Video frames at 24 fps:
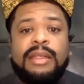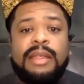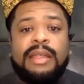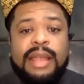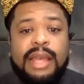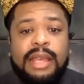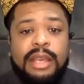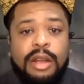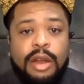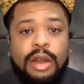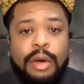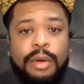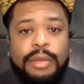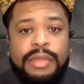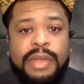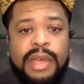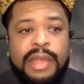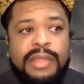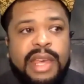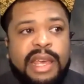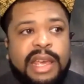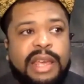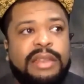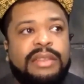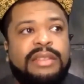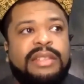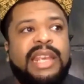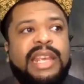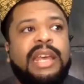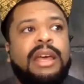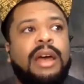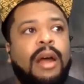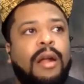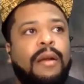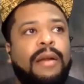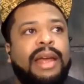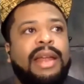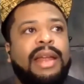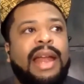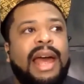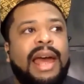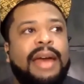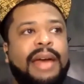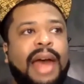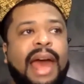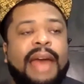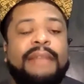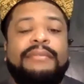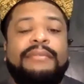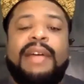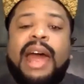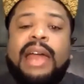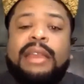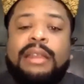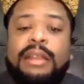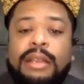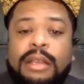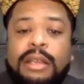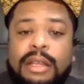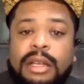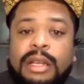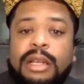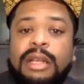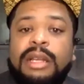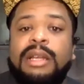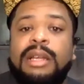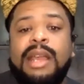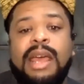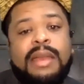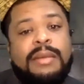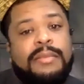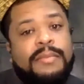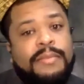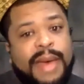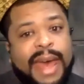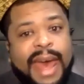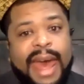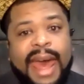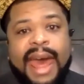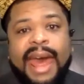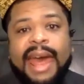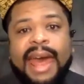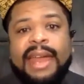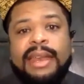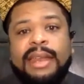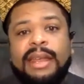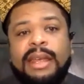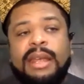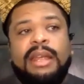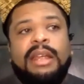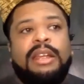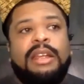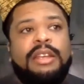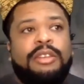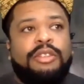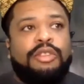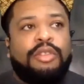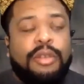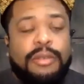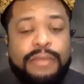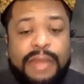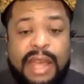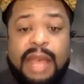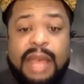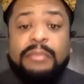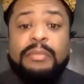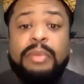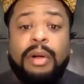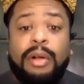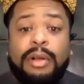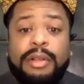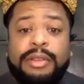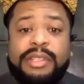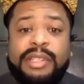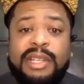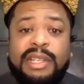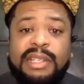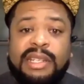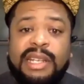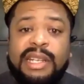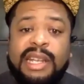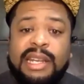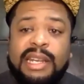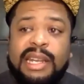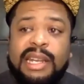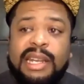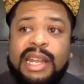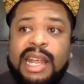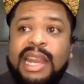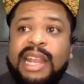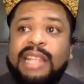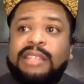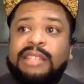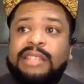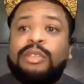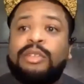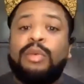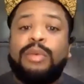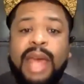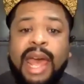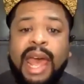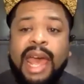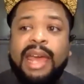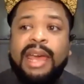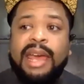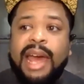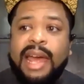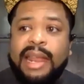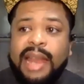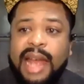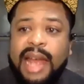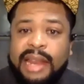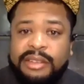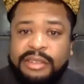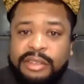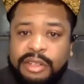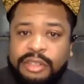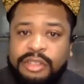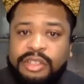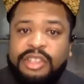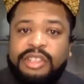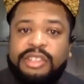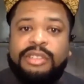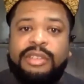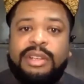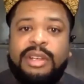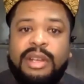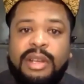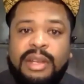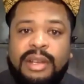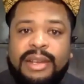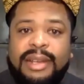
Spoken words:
that, then they can say, all right, I've got good and bad sort of impulses, and it's okay. I should just,